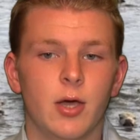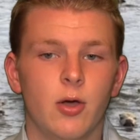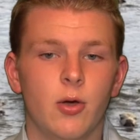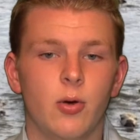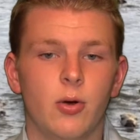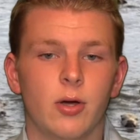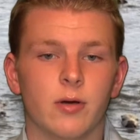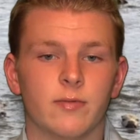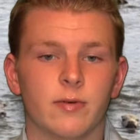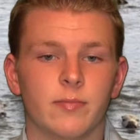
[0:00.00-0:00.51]

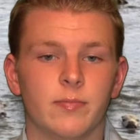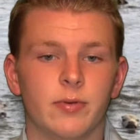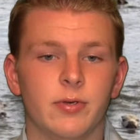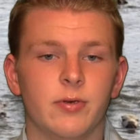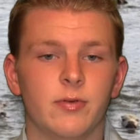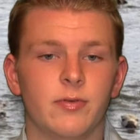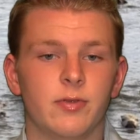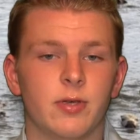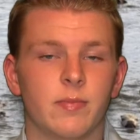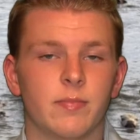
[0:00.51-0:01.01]
who have
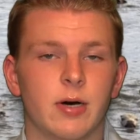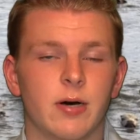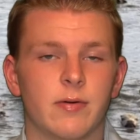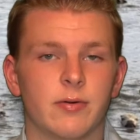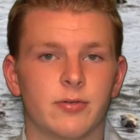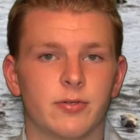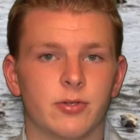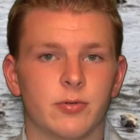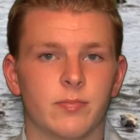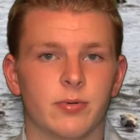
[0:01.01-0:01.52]
abused the
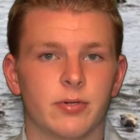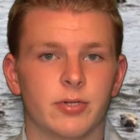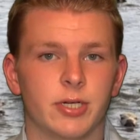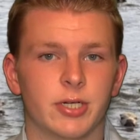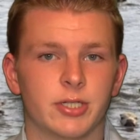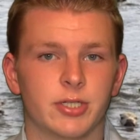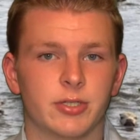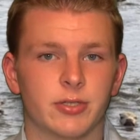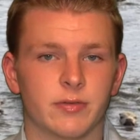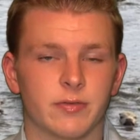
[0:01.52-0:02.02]
impoverished through
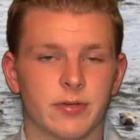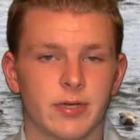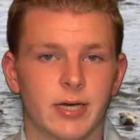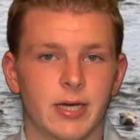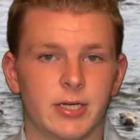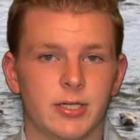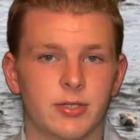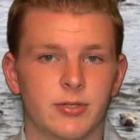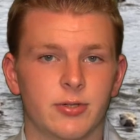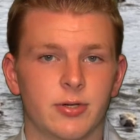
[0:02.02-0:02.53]
production of
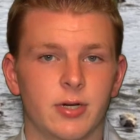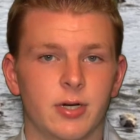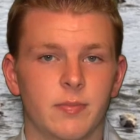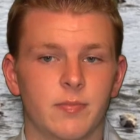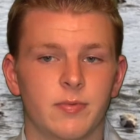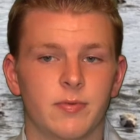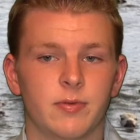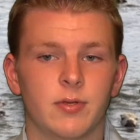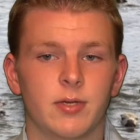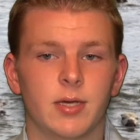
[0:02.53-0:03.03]
cash
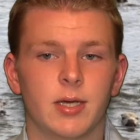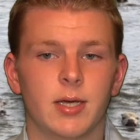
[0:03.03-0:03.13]
crops